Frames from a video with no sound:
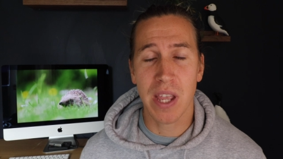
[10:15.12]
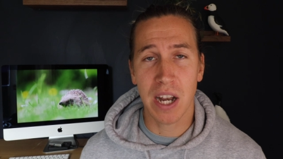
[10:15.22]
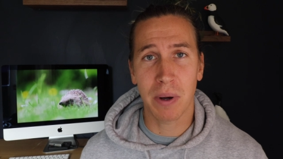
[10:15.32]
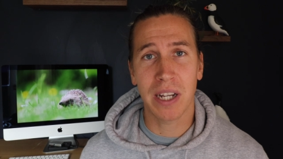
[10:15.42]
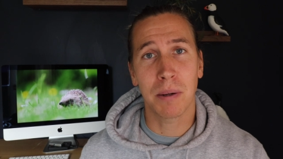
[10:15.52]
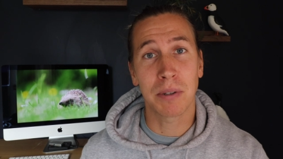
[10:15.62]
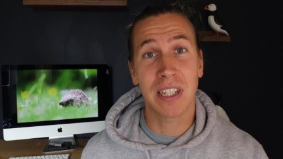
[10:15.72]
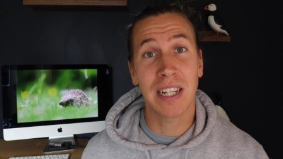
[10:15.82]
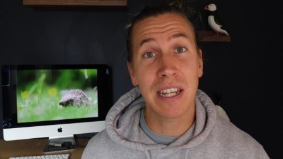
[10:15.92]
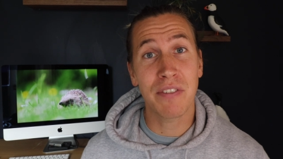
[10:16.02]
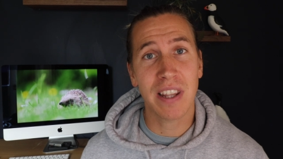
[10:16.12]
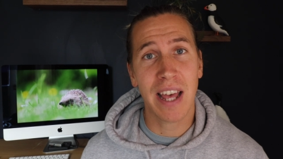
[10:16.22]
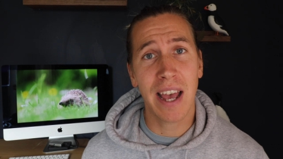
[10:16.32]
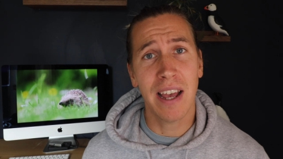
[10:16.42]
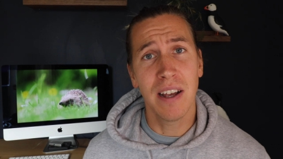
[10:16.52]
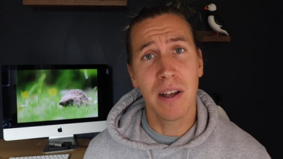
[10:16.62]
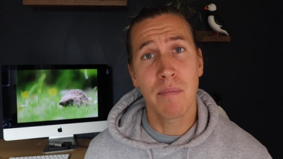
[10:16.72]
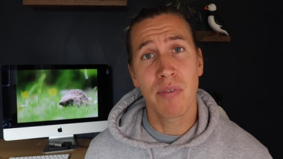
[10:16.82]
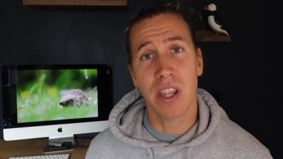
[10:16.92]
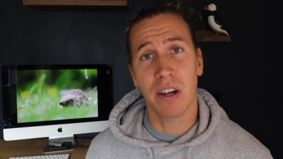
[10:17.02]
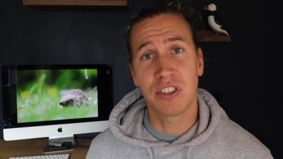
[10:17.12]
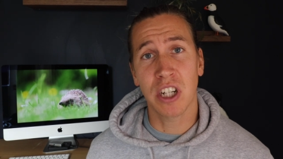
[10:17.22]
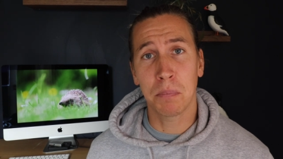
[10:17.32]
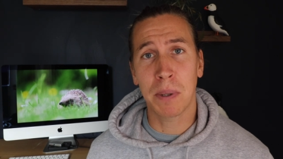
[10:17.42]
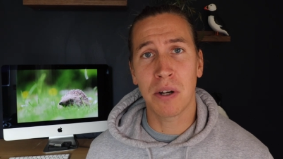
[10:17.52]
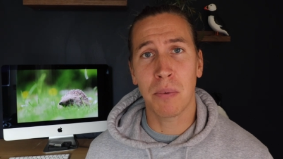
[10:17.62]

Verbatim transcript: Anyway, I'm gonna leave it there. I've just been